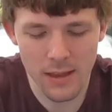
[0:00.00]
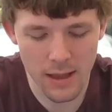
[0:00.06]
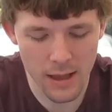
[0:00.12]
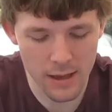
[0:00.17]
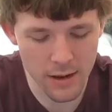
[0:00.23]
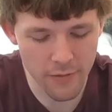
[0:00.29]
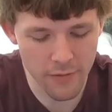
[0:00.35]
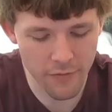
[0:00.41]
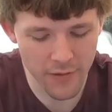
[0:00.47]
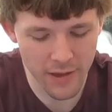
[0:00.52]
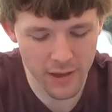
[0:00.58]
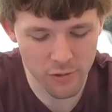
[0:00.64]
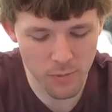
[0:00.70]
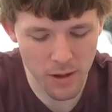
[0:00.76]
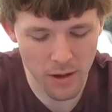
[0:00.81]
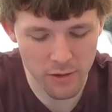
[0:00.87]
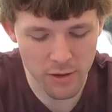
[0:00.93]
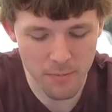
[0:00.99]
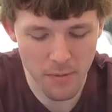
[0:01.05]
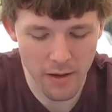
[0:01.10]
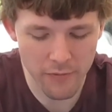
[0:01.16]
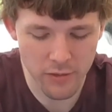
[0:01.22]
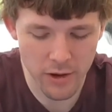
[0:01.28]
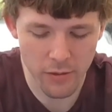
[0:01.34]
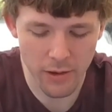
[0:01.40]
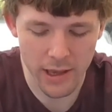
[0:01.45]
Another thing as well, you might
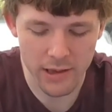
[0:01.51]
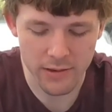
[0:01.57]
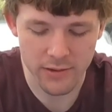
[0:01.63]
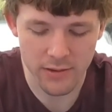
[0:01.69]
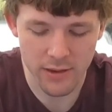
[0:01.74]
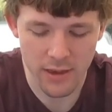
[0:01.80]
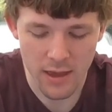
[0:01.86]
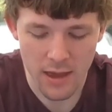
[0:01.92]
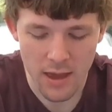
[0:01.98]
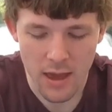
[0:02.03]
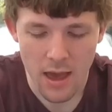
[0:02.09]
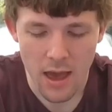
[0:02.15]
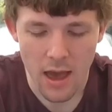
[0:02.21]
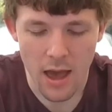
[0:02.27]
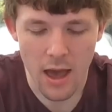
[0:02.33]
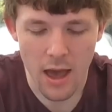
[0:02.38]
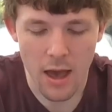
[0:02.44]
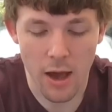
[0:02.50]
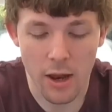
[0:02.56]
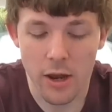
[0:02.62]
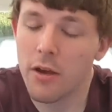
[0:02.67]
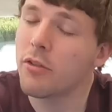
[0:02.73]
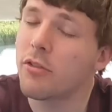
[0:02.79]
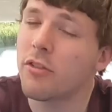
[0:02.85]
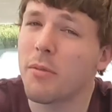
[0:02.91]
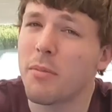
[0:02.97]
have noticed, I
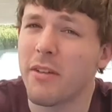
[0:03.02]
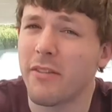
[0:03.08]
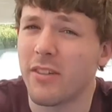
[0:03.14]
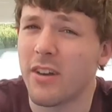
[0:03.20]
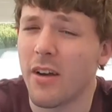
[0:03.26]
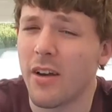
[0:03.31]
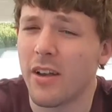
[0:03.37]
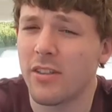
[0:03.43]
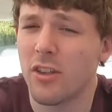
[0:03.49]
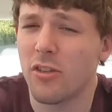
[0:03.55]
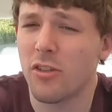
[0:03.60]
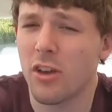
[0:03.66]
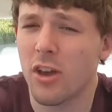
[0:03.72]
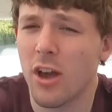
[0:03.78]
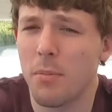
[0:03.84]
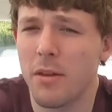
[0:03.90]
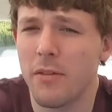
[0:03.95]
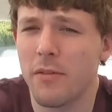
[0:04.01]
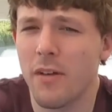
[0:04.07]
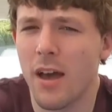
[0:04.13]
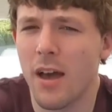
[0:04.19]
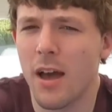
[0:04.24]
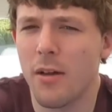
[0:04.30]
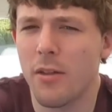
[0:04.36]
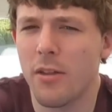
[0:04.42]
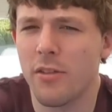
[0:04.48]
know some of you have noticed, there's
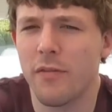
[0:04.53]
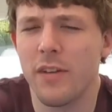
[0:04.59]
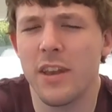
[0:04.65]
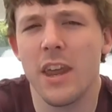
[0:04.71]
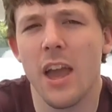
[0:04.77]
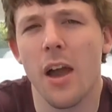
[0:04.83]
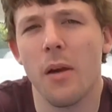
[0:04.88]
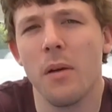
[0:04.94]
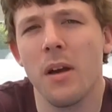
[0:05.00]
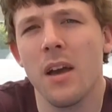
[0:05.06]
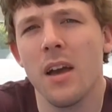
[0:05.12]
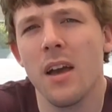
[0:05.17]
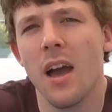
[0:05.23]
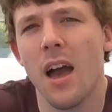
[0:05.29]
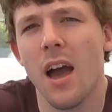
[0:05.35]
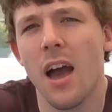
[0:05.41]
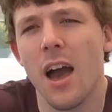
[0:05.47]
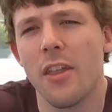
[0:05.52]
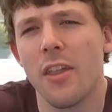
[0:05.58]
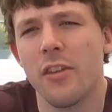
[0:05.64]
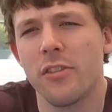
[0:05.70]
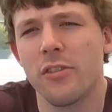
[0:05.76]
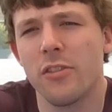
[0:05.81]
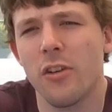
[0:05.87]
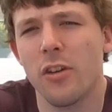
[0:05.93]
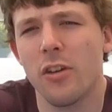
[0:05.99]
a video
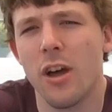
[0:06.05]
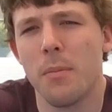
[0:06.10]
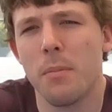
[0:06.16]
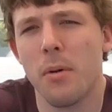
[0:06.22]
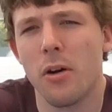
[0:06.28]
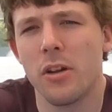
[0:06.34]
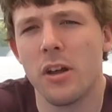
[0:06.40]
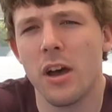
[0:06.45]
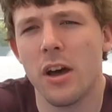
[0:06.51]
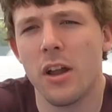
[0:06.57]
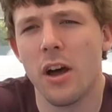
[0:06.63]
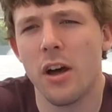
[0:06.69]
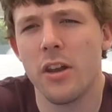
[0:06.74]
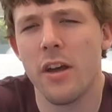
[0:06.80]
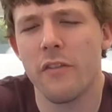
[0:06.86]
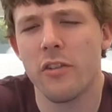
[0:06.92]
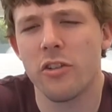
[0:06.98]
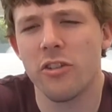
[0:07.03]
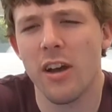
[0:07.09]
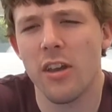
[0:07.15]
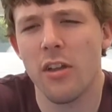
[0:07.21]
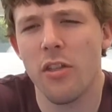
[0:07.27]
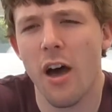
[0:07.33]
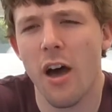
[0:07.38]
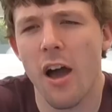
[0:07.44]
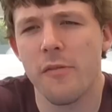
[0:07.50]
that's gone up on another
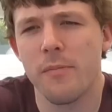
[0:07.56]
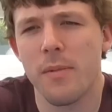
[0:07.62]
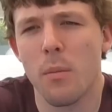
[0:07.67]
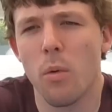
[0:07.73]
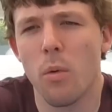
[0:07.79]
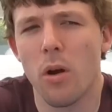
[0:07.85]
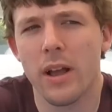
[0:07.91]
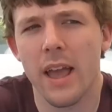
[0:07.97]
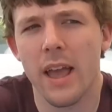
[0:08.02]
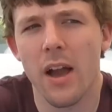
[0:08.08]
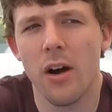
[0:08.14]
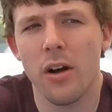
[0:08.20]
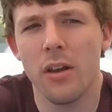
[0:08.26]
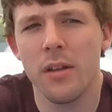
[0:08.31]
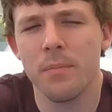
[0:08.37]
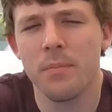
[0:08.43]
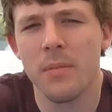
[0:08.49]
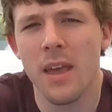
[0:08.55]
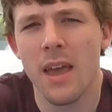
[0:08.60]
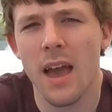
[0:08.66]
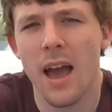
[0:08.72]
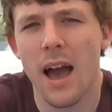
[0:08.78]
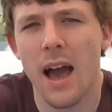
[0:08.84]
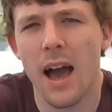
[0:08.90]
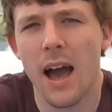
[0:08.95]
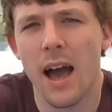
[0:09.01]
channel that I've been working on,
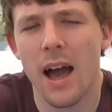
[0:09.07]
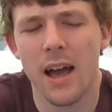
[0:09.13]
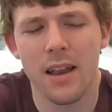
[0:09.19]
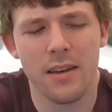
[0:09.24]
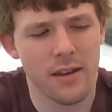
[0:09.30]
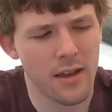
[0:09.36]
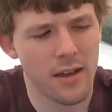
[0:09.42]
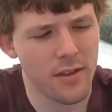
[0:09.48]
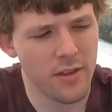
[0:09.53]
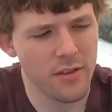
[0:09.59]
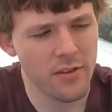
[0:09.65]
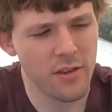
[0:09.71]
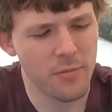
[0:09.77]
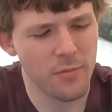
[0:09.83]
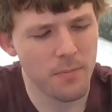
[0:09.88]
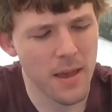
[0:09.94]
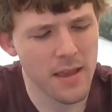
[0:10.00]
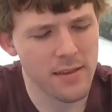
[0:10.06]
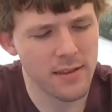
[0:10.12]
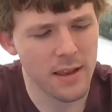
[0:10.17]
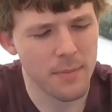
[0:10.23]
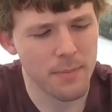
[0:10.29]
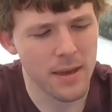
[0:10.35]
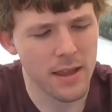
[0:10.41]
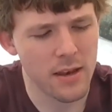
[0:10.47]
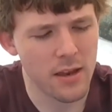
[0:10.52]
and this has
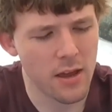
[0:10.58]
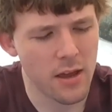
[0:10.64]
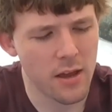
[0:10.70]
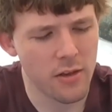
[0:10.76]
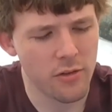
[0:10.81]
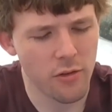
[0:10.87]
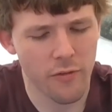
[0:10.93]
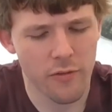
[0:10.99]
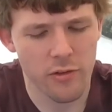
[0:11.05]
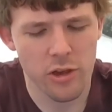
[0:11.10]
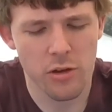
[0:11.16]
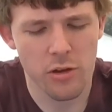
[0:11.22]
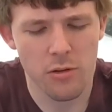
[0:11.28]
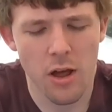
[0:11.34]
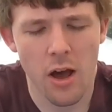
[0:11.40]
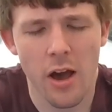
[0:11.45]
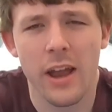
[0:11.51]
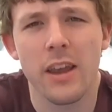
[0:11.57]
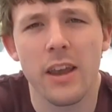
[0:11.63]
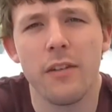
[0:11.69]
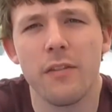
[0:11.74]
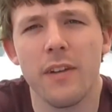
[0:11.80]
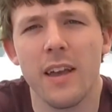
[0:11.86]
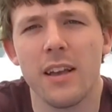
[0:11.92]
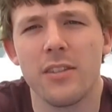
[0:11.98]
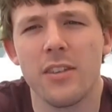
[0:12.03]
basically been sort of a new line
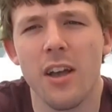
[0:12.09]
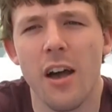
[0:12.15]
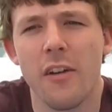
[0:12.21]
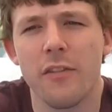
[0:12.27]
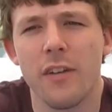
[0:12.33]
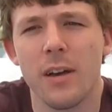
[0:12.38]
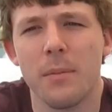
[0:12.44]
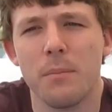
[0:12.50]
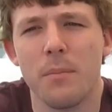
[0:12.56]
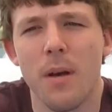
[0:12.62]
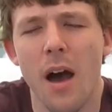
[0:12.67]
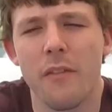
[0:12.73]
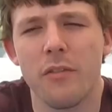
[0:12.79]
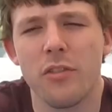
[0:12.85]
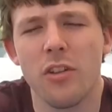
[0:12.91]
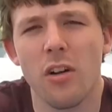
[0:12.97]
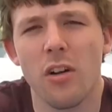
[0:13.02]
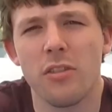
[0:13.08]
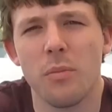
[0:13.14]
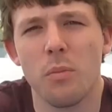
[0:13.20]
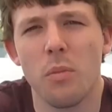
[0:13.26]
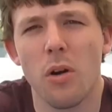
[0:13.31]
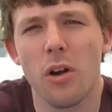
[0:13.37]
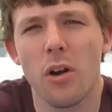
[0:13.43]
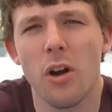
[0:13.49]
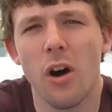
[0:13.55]
of things that I've started
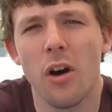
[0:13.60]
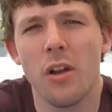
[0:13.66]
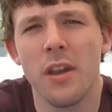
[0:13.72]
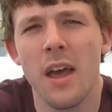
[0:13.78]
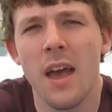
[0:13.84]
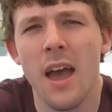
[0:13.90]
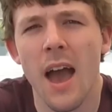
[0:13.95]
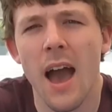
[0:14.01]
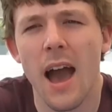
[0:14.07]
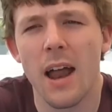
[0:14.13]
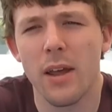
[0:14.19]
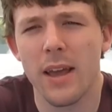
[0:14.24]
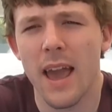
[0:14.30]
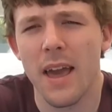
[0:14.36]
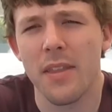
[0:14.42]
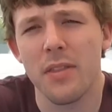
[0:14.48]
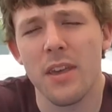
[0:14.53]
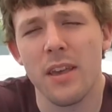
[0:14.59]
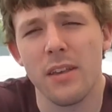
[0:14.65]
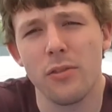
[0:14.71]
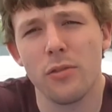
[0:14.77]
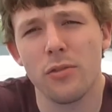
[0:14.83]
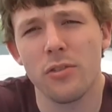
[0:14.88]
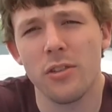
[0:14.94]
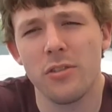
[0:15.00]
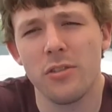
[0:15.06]
work on. And again, these
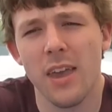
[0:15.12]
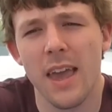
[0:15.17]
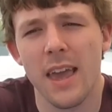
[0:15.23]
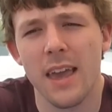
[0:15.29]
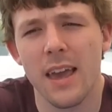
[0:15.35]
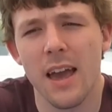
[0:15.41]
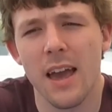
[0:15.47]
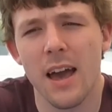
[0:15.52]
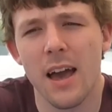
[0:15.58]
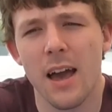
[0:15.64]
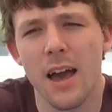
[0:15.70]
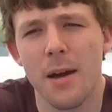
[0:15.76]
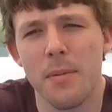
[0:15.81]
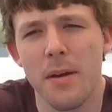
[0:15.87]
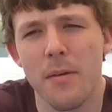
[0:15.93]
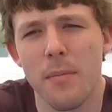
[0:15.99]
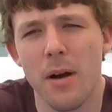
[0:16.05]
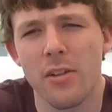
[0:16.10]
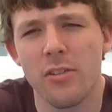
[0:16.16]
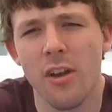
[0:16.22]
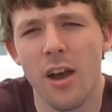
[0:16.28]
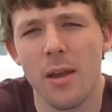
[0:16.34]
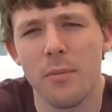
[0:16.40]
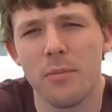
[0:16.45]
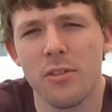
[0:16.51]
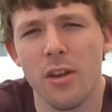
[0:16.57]
also take a bit of my
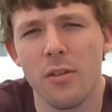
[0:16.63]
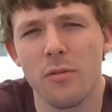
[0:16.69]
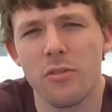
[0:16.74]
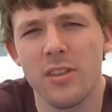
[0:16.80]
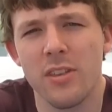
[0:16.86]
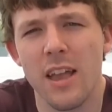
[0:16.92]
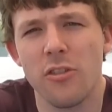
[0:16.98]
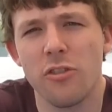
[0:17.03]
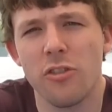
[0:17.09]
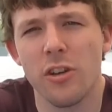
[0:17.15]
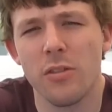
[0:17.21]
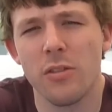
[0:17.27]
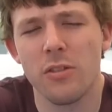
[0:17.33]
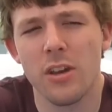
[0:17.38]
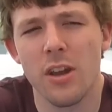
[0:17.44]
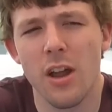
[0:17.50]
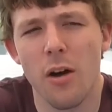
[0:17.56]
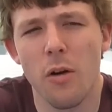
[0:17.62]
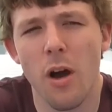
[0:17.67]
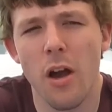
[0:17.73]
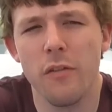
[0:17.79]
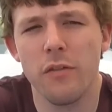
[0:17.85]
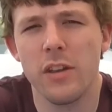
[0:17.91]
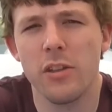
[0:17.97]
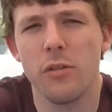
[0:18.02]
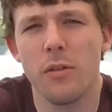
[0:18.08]
time, so stay tuned, and I'll
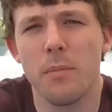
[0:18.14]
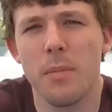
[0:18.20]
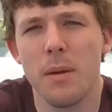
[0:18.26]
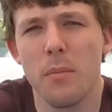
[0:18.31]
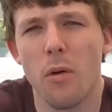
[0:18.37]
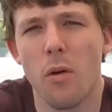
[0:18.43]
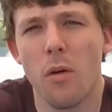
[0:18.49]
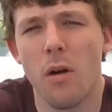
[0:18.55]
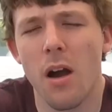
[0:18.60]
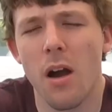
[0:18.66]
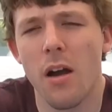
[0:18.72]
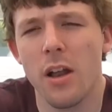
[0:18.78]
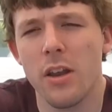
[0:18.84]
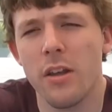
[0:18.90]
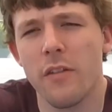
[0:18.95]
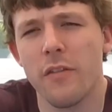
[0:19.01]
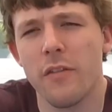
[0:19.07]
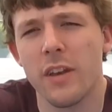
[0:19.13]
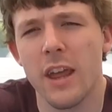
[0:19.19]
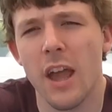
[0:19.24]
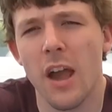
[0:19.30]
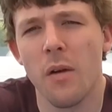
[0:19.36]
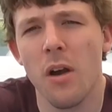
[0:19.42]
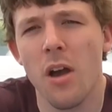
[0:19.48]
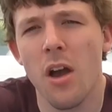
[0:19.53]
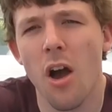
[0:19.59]
hopefully do a bit more another
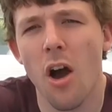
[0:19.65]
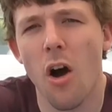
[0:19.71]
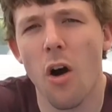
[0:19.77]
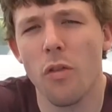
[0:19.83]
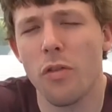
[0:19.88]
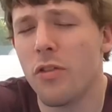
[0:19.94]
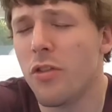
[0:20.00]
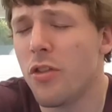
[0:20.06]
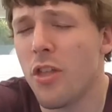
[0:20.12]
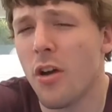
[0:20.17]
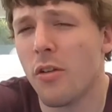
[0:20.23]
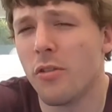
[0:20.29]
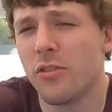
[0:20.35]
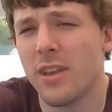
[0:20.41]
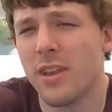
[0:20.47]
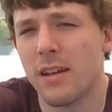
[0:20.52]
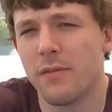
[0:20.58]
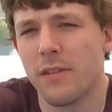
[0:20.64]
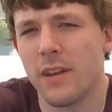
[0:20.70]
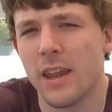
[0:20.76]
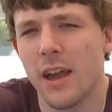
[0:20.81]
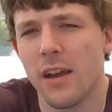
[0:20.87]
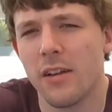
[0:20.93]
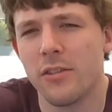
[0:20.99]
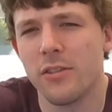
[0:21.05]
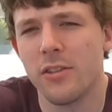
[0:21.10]
video on those said
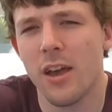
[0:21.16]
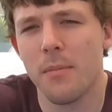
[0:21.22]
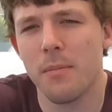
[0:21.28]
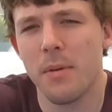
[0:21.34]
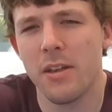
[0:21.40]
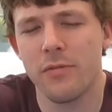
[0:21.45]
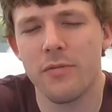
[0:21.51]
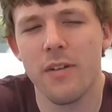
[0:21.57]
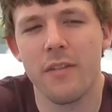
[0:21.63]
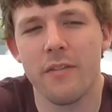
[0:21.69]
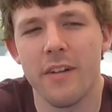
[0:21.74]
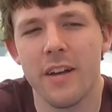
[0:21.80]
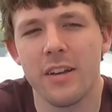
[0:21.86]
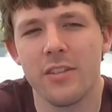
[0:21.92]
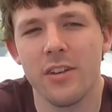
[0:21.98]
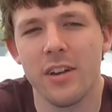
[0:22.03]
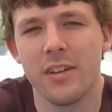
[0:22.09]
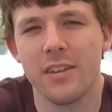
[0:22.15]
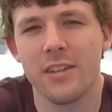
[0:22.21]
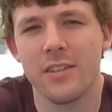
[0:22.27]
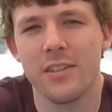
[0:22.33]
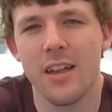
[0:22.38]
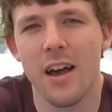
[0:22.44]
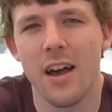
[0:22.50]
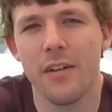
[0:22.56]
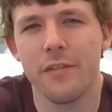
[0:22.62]
videos. But it's very, very exciting
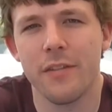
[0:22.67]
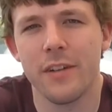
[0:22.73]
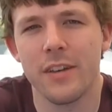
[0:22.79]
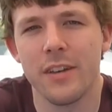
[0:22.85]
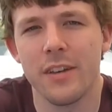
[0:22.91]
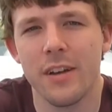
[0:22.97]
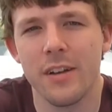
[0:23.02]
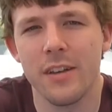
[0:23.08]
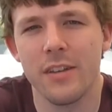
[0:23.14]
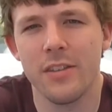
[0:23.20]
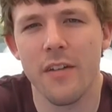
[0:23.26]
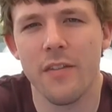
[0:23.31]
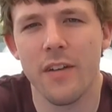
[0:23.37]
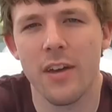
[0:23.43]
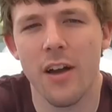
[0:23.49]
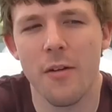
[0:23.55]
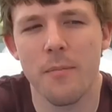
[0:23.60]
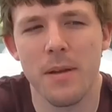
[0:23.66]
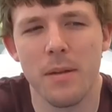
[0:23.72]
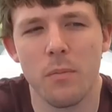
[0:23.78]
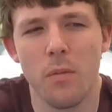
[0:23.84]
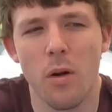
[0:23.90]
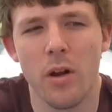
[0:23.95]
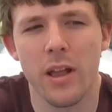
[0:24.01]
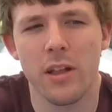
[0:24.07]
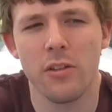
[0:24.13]
stuff, and it's something that I've been
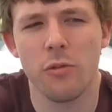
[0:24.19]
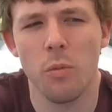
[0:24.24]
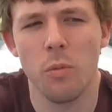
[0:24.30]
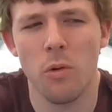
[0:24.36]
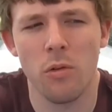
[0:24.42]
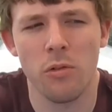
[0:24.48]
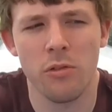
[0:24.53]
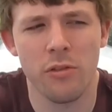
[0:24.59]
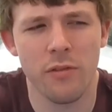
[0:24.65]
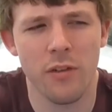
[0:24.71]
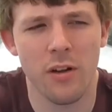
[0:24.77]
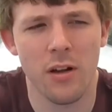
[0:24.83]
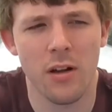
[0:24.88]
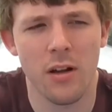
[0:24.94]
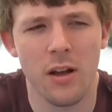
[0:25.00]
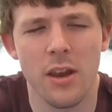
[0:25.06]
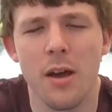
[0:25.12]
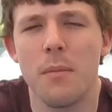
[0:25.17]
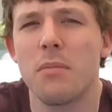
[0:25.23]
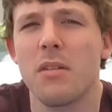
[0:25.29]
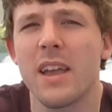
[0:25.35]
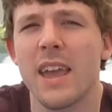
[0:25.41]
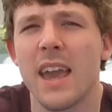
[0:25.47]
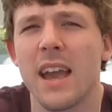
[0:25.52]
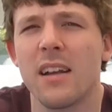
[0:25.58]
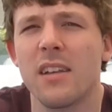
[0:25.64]
working towards for a number
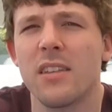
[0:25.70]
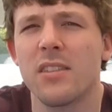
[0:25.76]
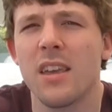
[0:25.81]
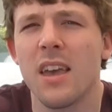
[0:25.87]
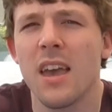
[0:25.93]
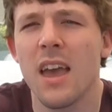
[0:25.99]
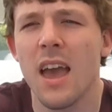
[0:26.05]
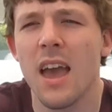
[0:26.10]
of years.